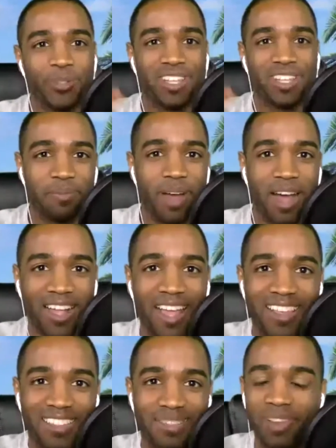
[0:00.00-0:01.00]
on the
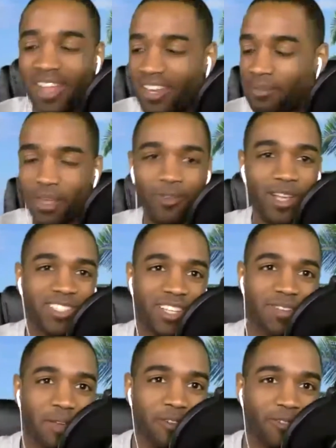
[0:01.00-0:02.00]
podcast. I'm allowed to do
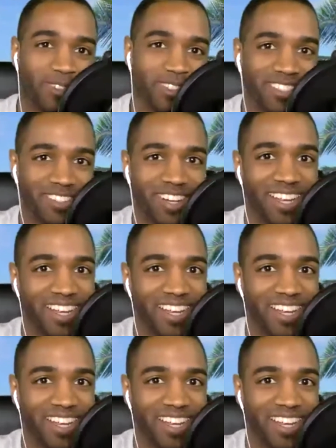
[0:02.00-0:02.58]
wrestling references, right?